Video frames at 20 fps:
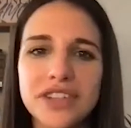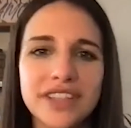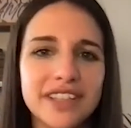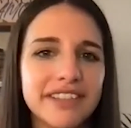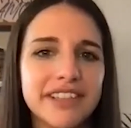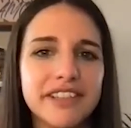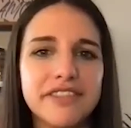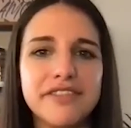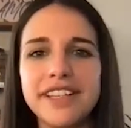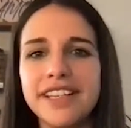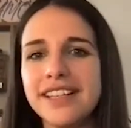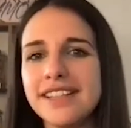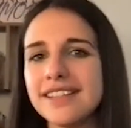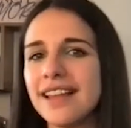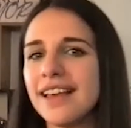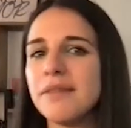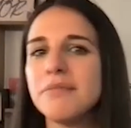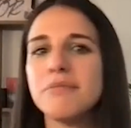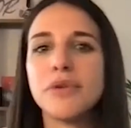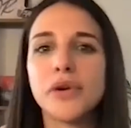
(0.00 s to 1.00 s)
that we feel is
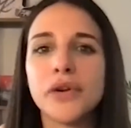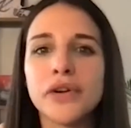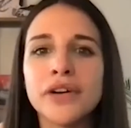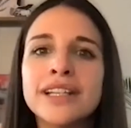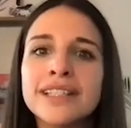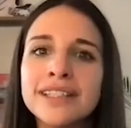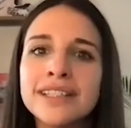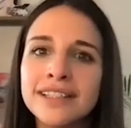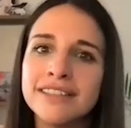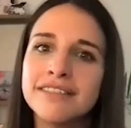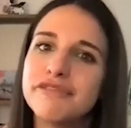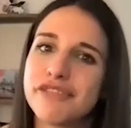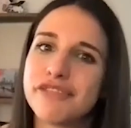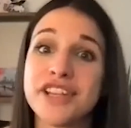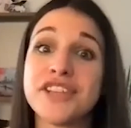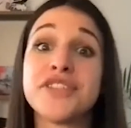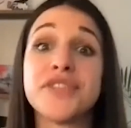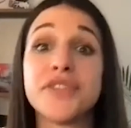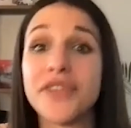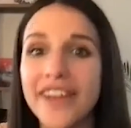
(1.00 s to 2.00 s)
like boredom,
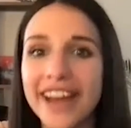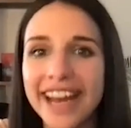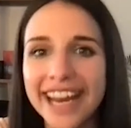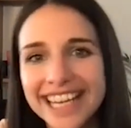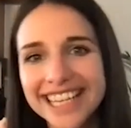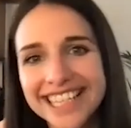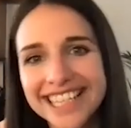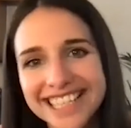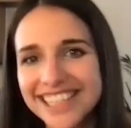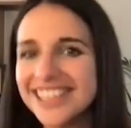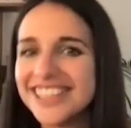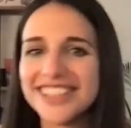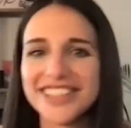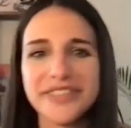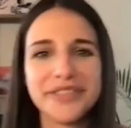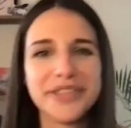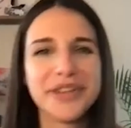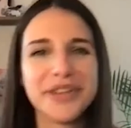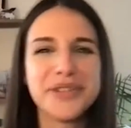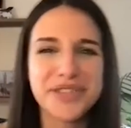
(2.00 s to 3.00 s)
frustration.
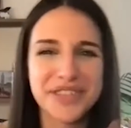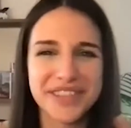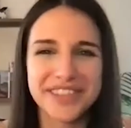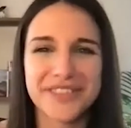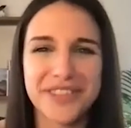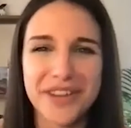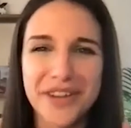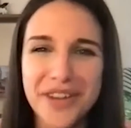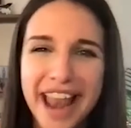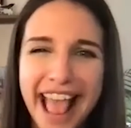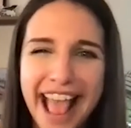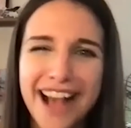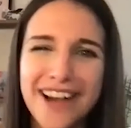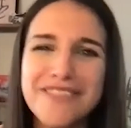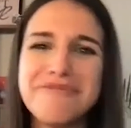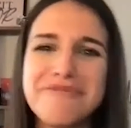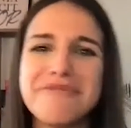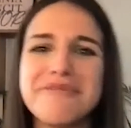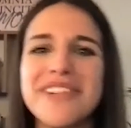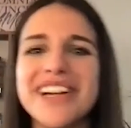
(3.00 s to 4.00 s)
So those don't
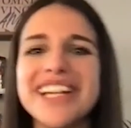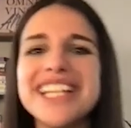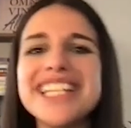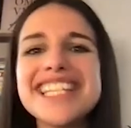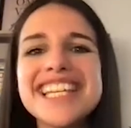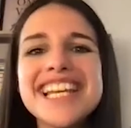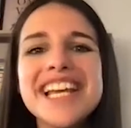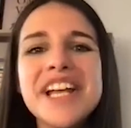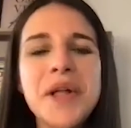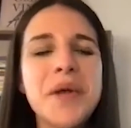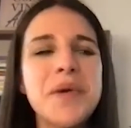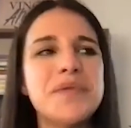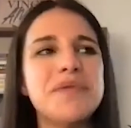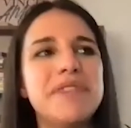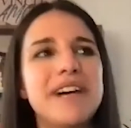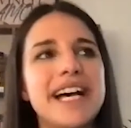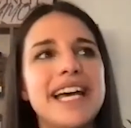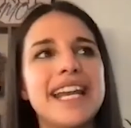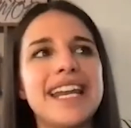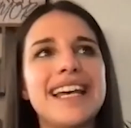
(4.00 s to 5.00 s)
help much.
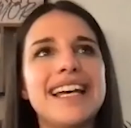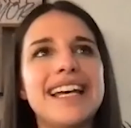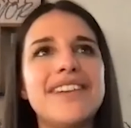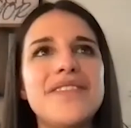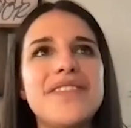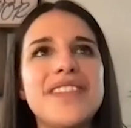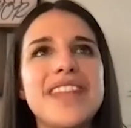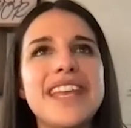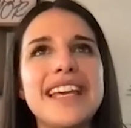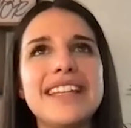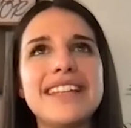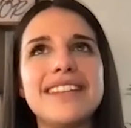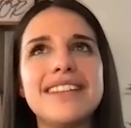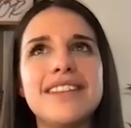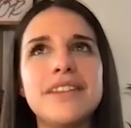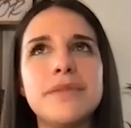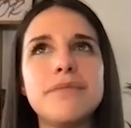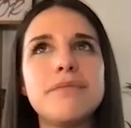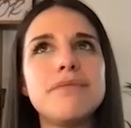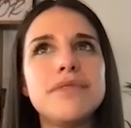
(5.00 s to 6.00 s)
But
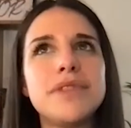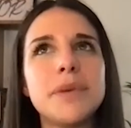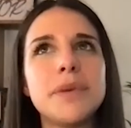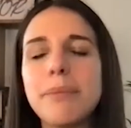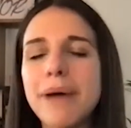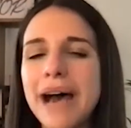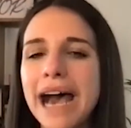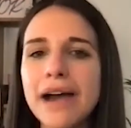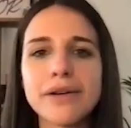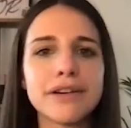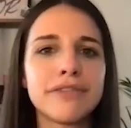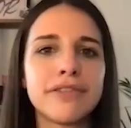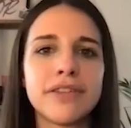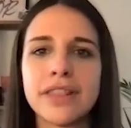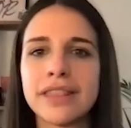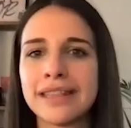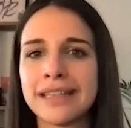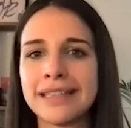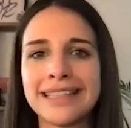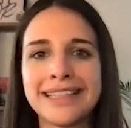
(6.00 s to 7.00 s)
the
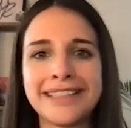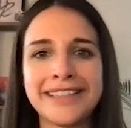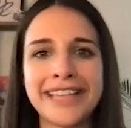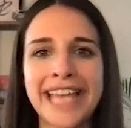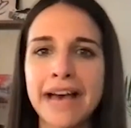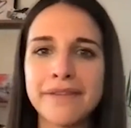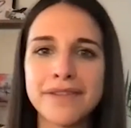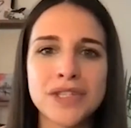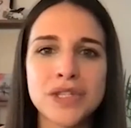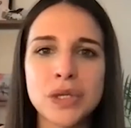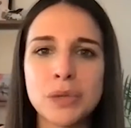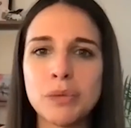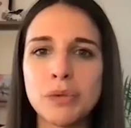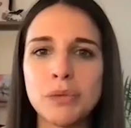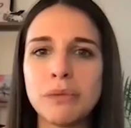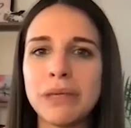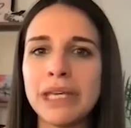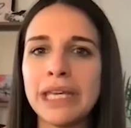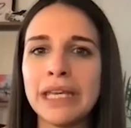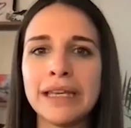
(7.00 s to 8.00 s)
powerful thing that we have as
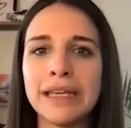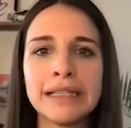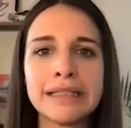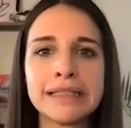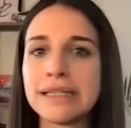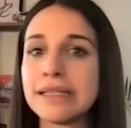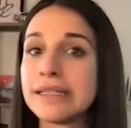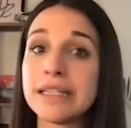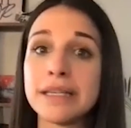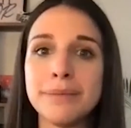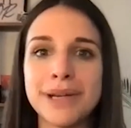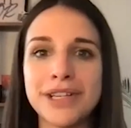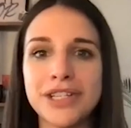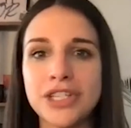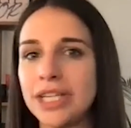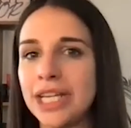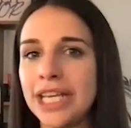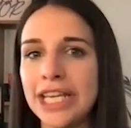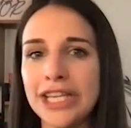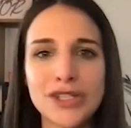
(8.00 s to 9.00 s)
human beings is
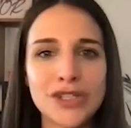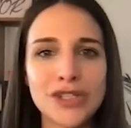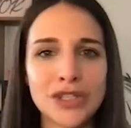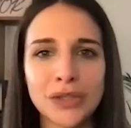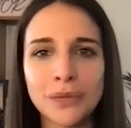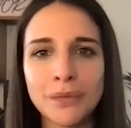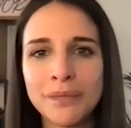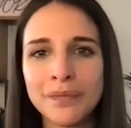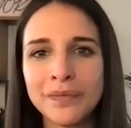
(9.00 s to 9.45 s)
imagination.